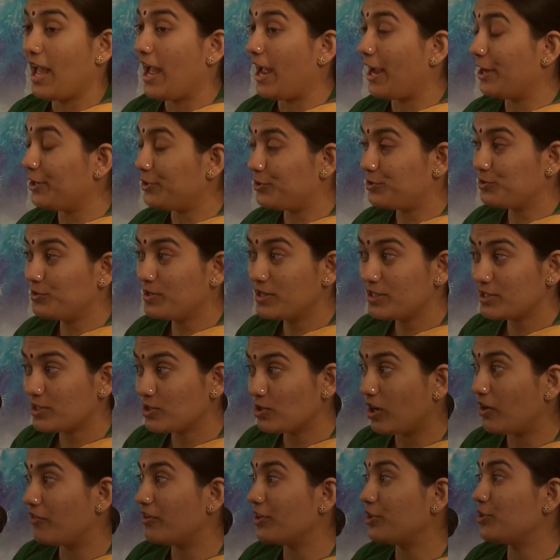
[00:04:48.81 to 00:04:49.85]
And today's
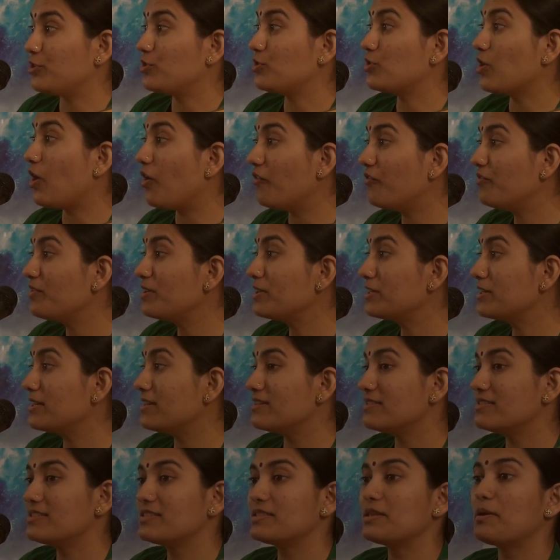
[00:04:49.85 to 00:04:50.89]
our topic
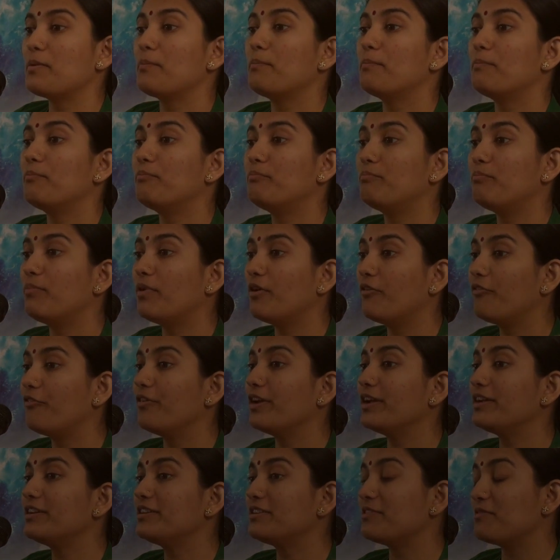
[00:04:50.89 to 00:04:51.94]
is
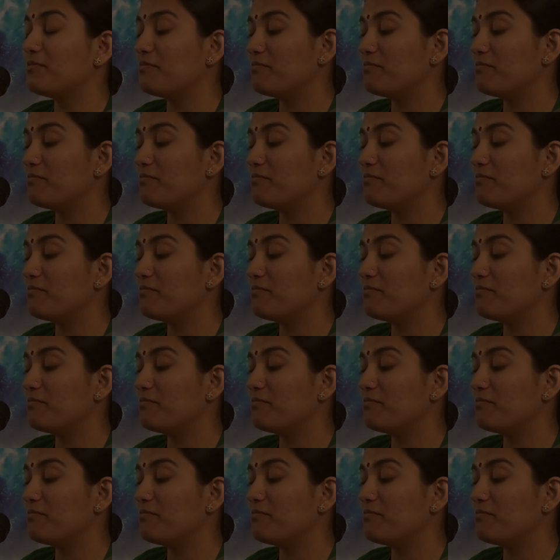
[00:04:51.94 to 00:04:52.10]
perfect